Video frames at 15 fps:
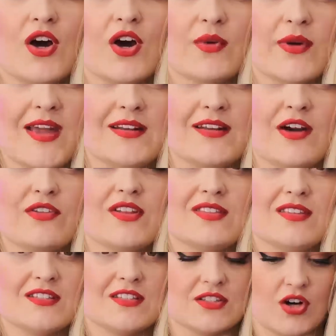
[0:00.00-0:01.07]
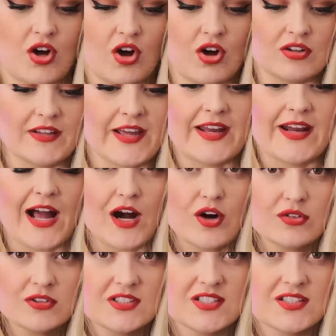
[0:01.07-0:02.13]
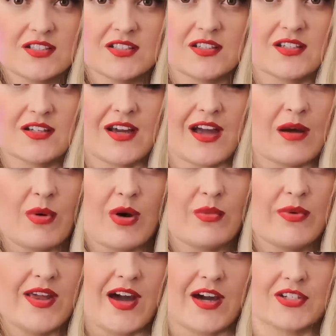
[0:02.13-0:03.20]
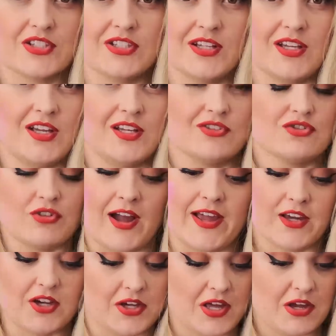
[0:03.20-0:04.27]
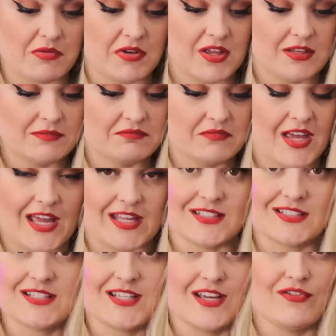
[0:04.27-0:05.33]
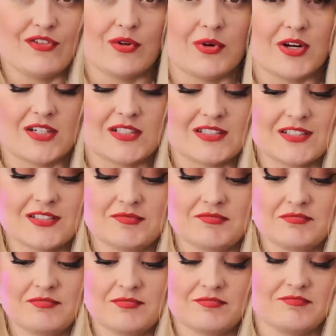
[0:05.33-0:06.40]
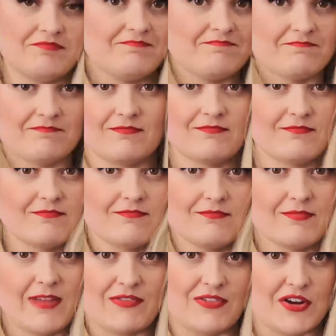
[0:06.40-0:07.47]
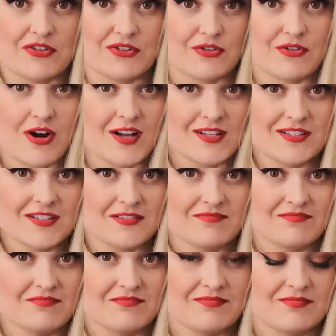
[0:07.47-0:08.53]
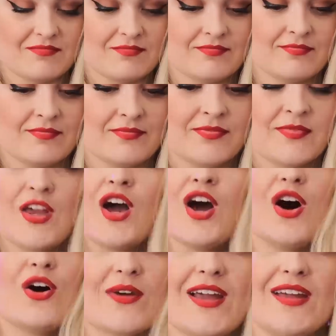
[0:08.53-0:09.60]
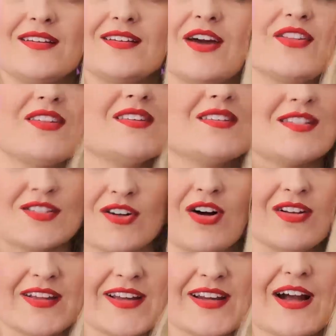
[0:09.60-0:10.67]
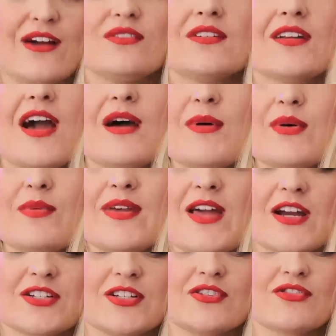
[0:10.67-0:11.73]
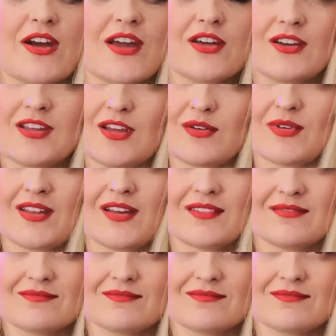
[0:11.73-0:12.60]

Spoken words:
Okay, now that this is all laid out, how about we actually try cooking with it and see if it works? My fingers are crossed. Okay, now that this is all laid out, how about we actually try cooking with it?